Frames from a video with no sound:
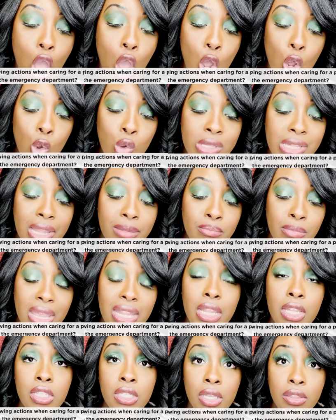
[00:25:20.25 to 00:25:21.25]
who's
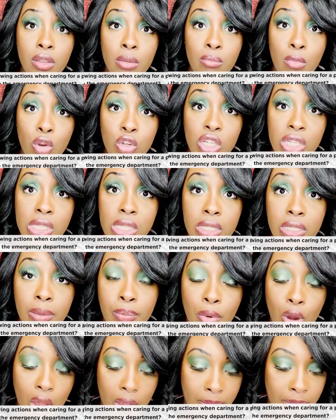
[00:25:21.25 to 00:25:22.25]
admitted to the emergency
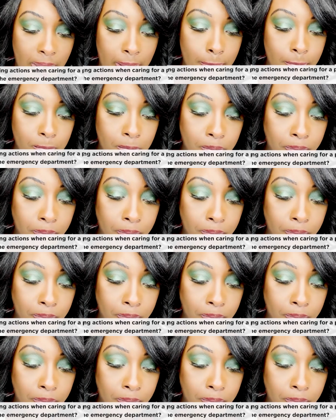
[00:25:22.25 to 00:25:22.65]
department?